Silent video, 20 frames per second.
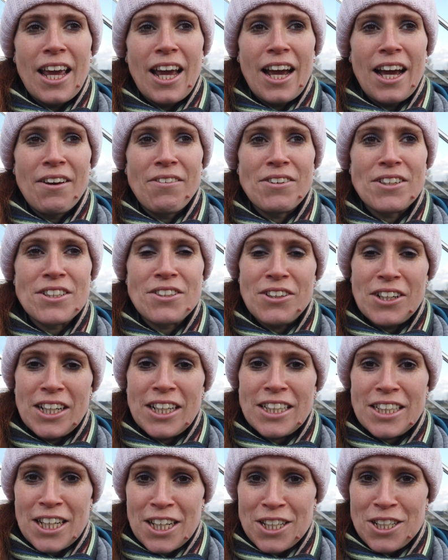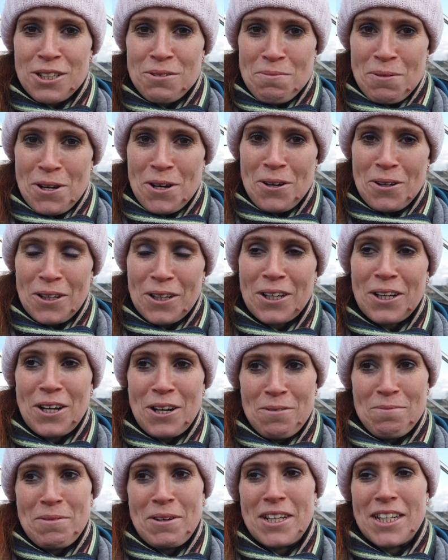I was really touched by all the
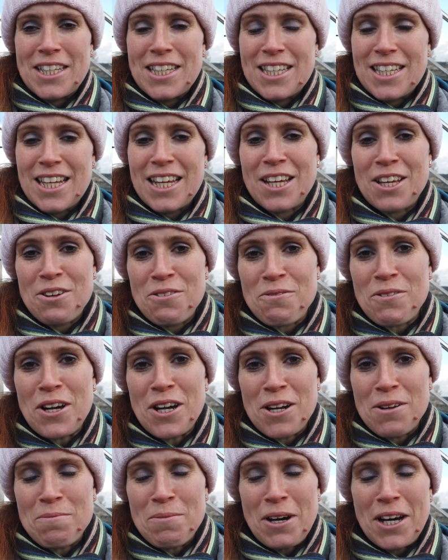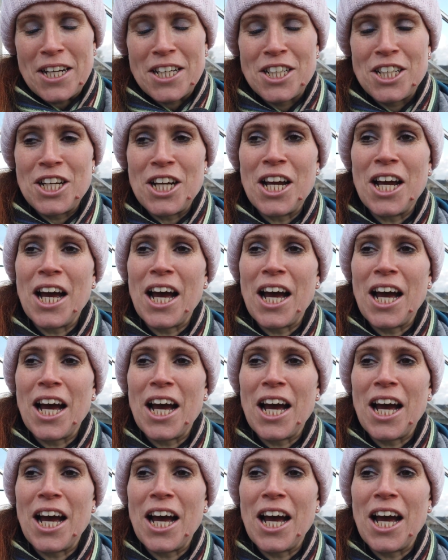comments. Thank you very much.